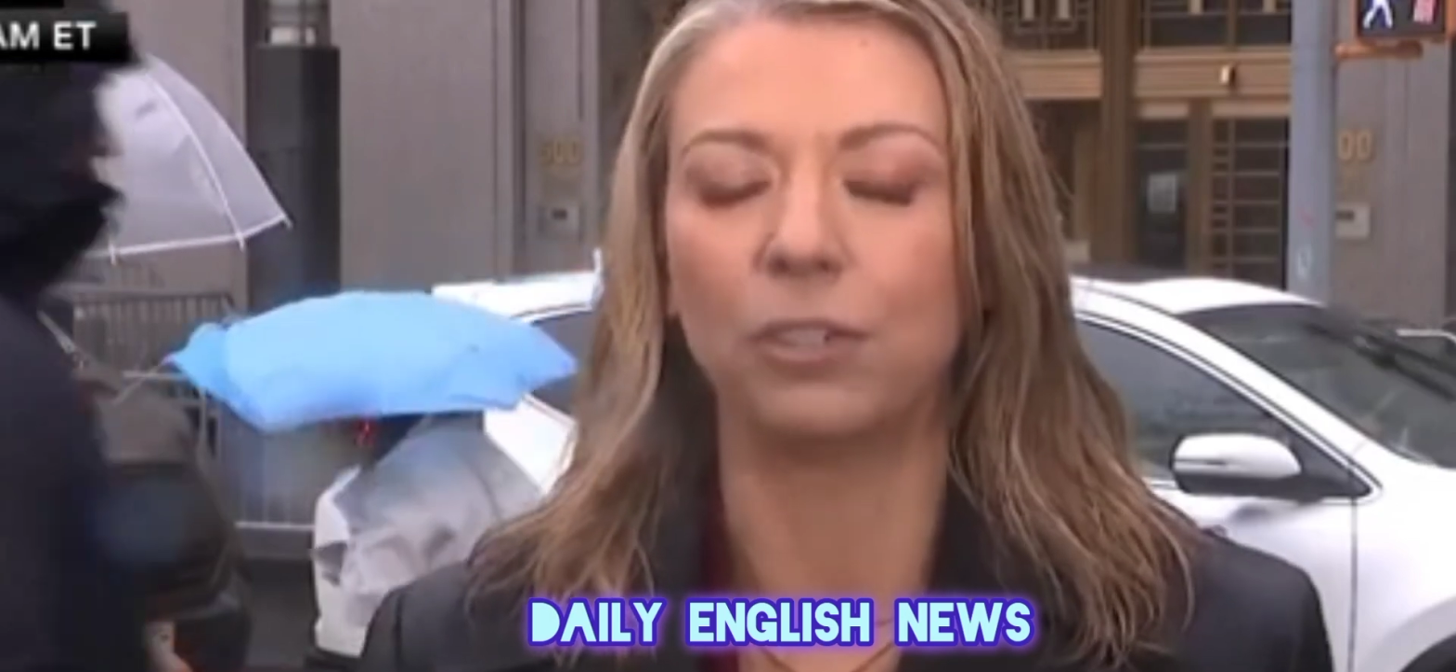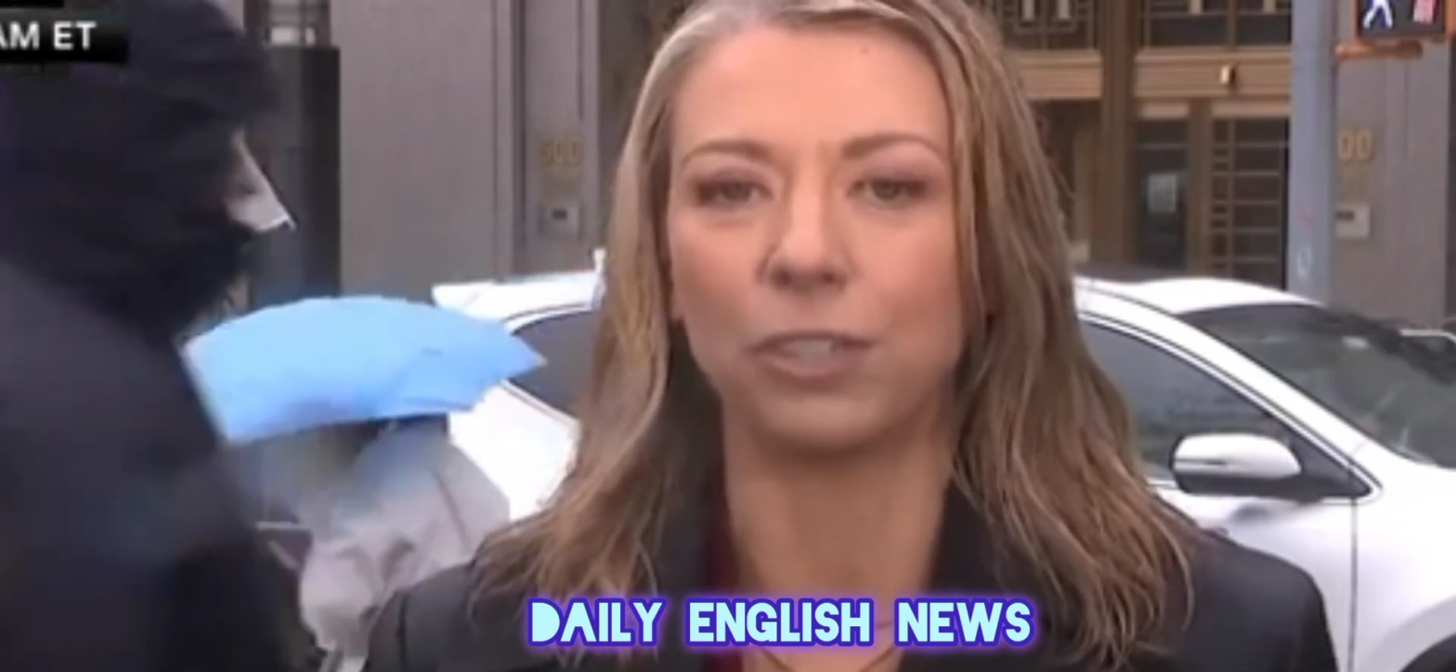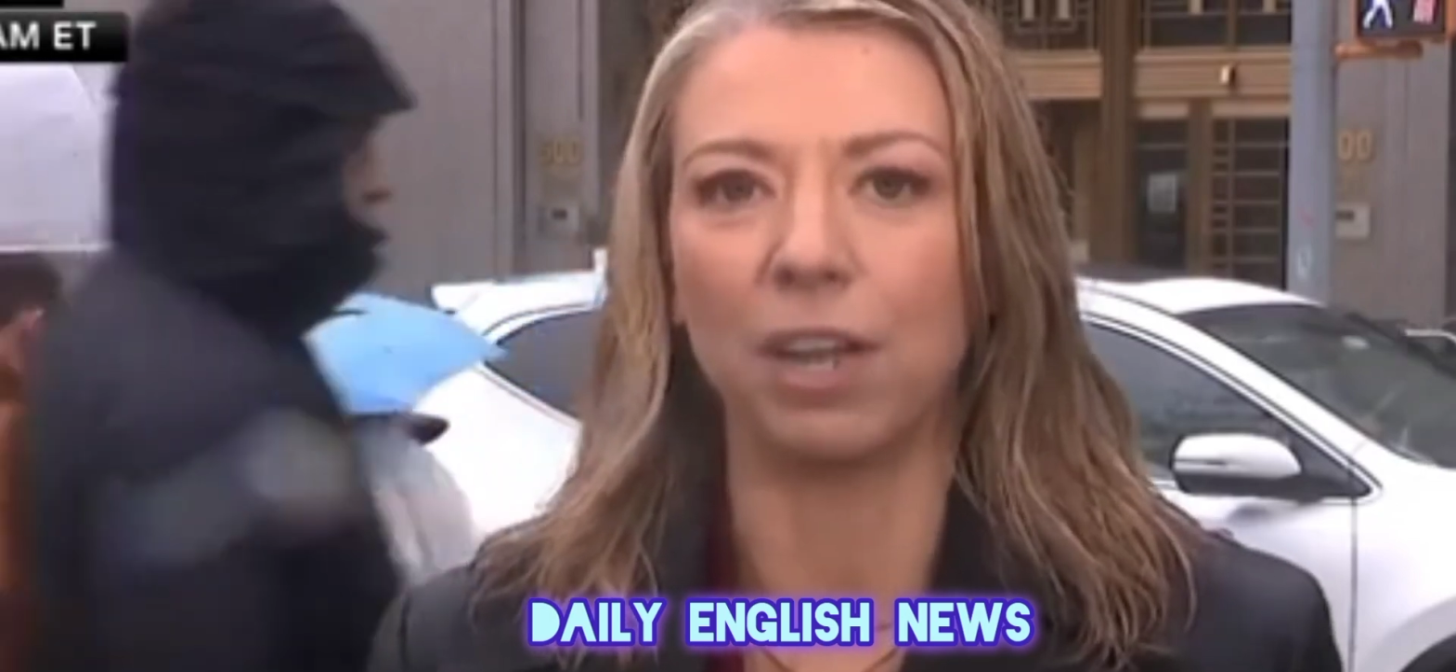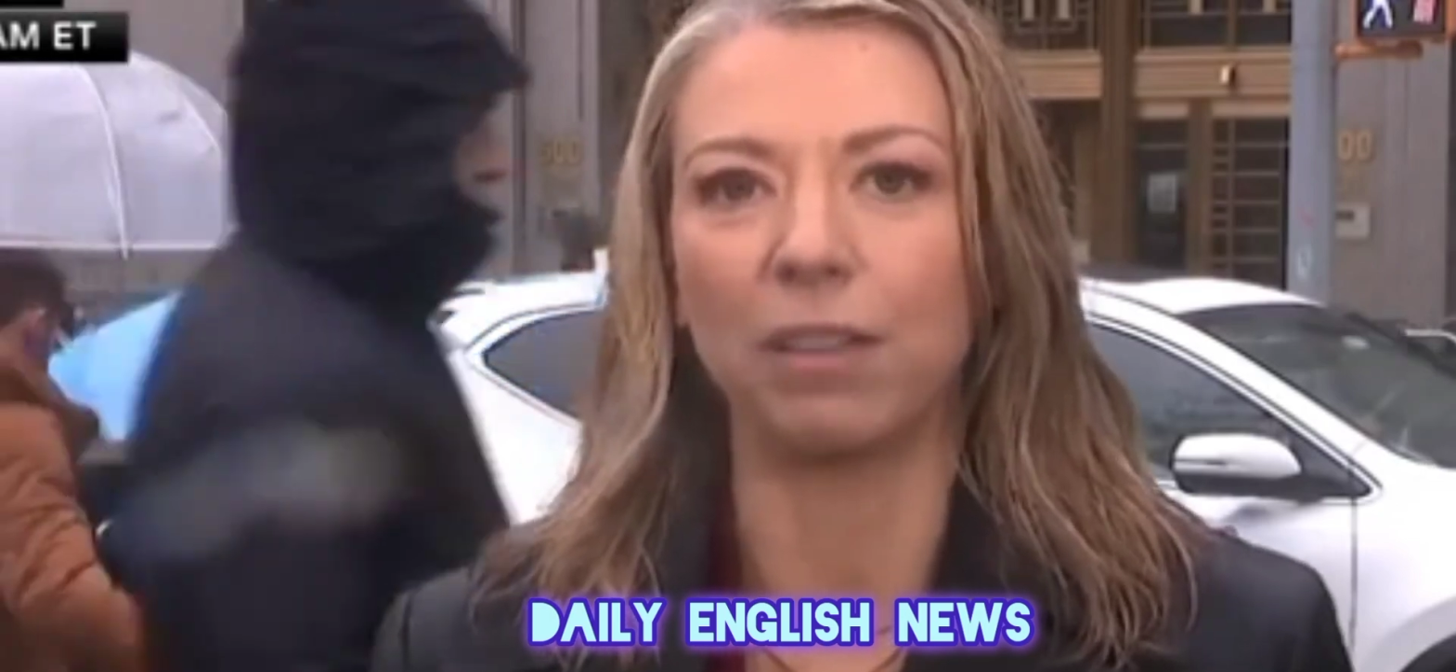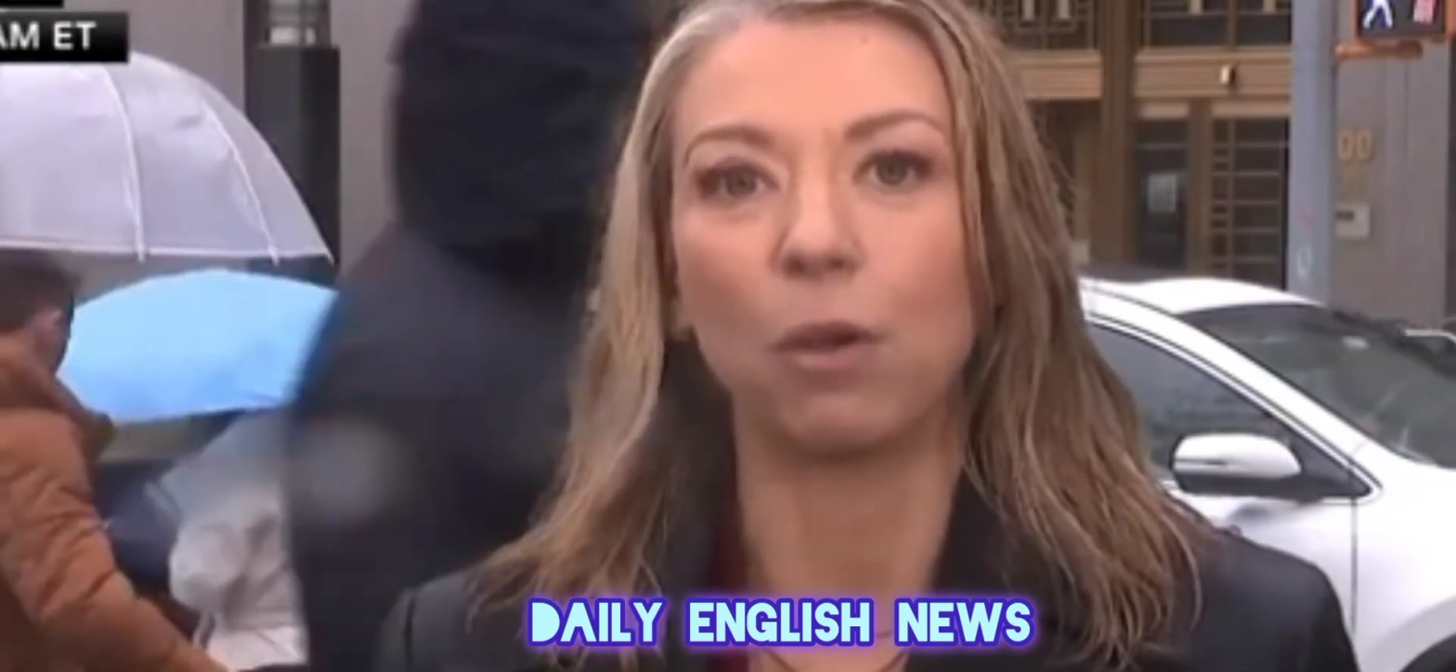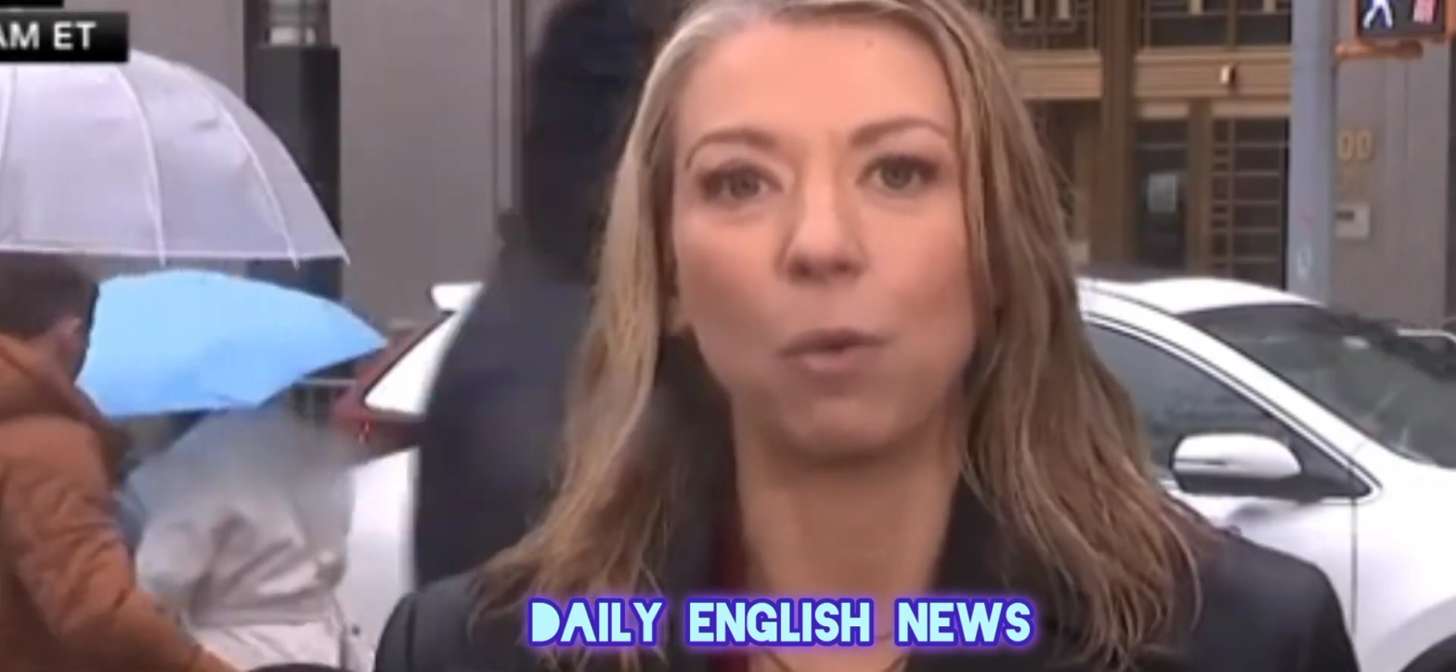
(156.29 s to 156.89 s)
just not in the